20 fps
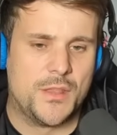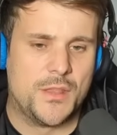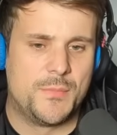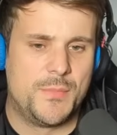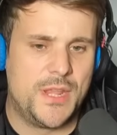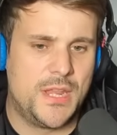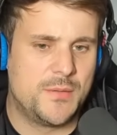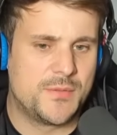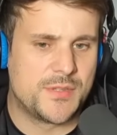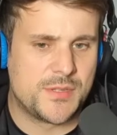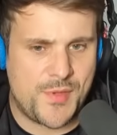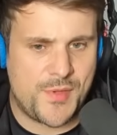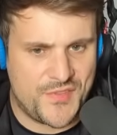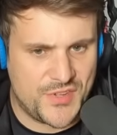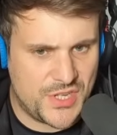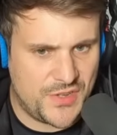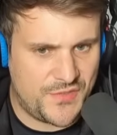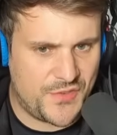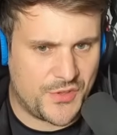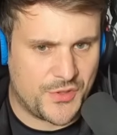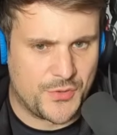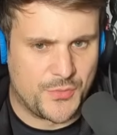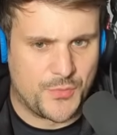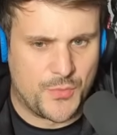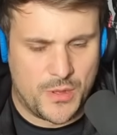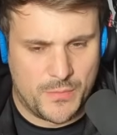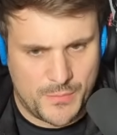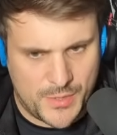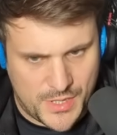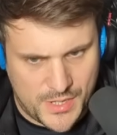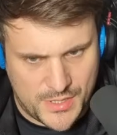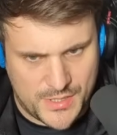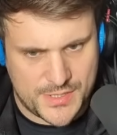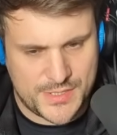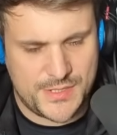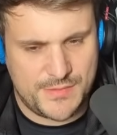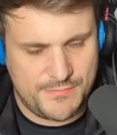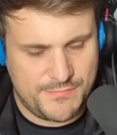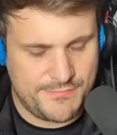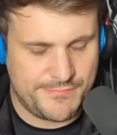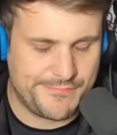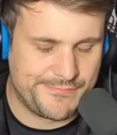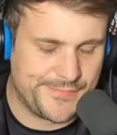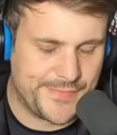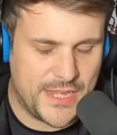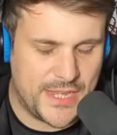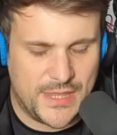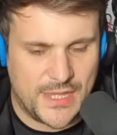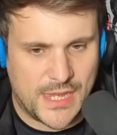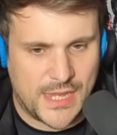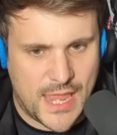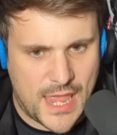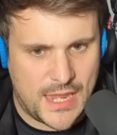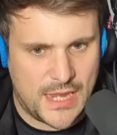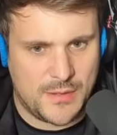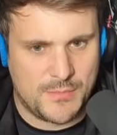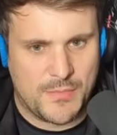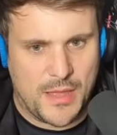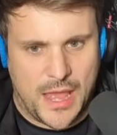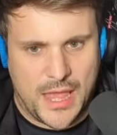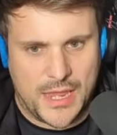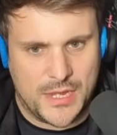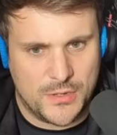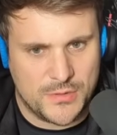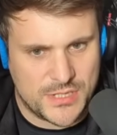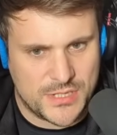medium is a bit of a difficult one because in the game, I use an